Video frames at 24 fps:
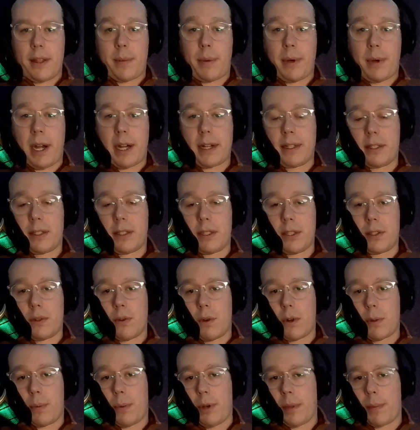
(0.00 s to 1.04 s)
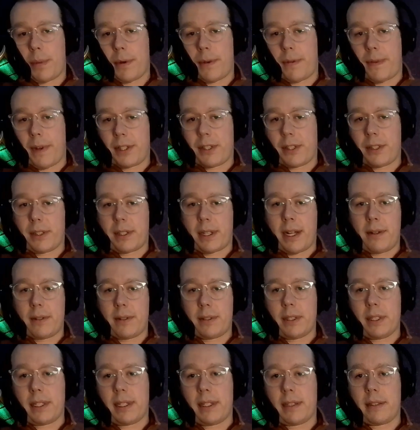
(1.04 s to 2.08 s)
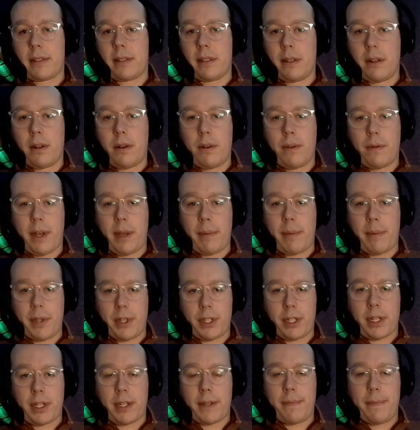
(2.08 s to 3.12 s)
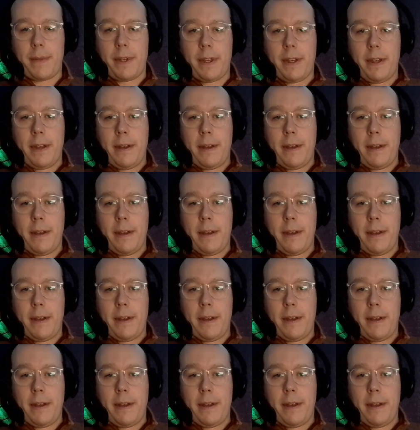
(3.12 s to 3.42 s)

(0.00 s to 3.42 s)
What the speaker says: The practice is North Point Professional Counseling. It's in Novi, Michigan.